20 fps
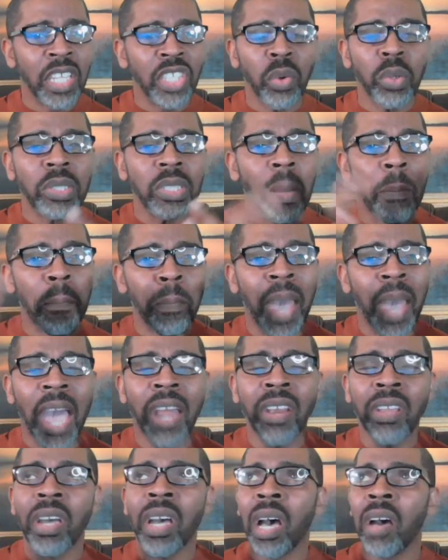So it's a
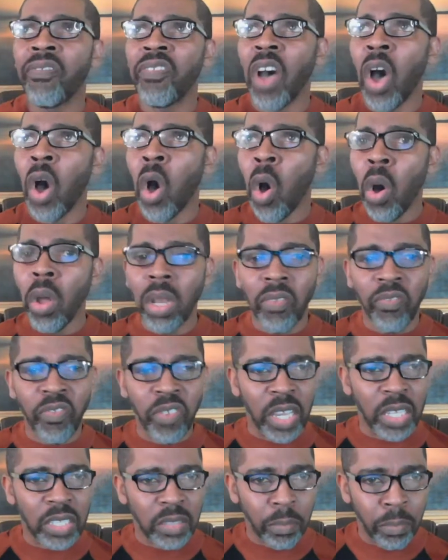matter of all of
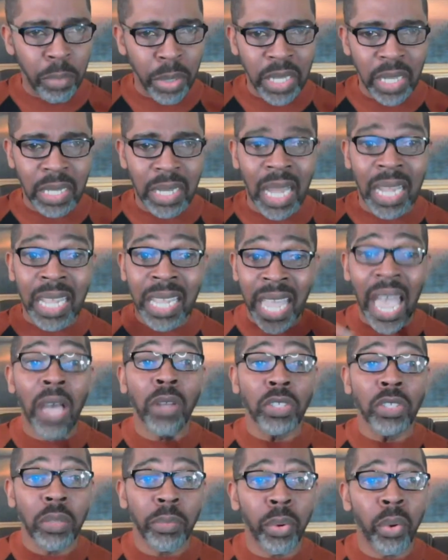us being
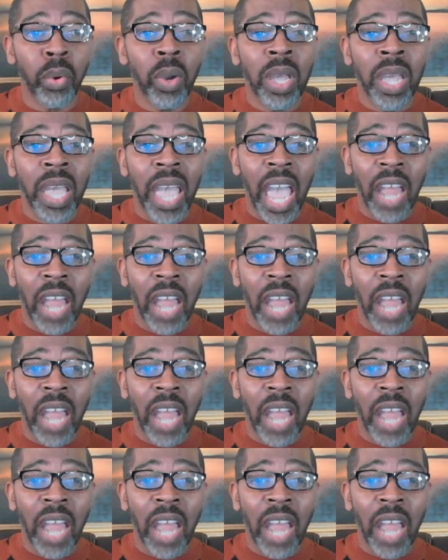accountable